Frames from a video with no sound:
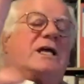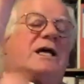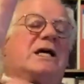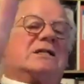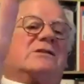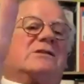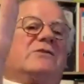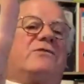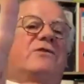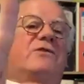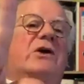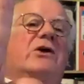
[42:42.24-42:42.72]

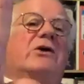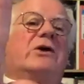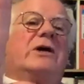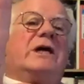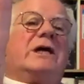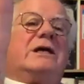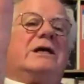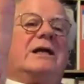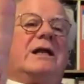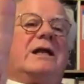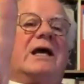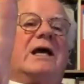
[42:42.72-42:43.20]
has a
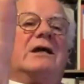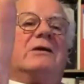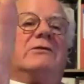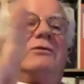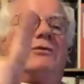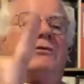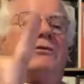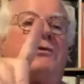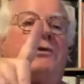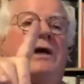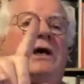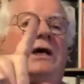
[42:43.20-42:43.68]
very negative
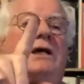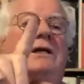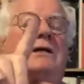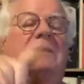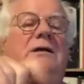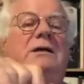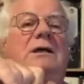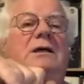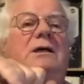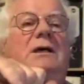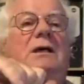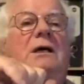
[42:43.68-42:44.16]
effect,
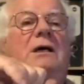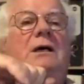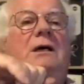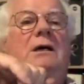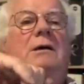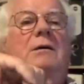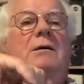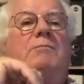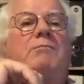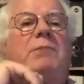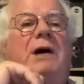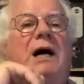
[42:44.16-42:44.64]

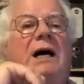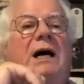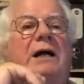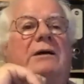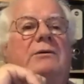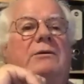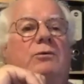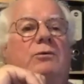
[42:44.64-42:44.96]
but